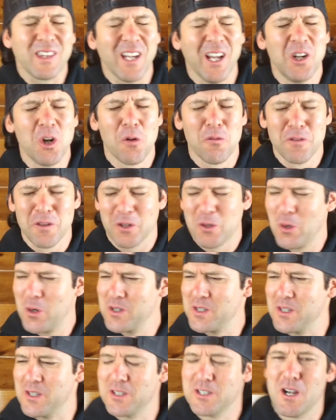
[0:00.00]
And over the
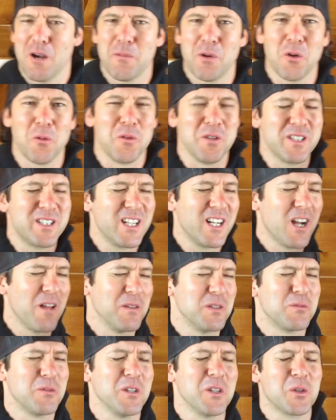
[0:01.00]
course of the summer, we're seeing all
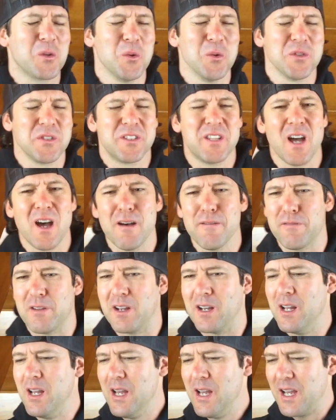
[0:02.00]
this really cool stuff
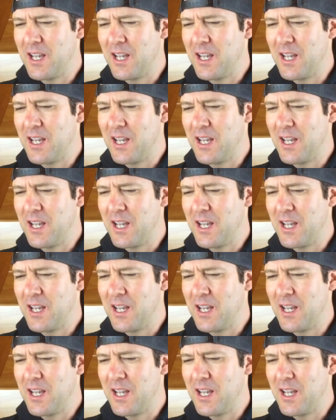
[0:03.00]
and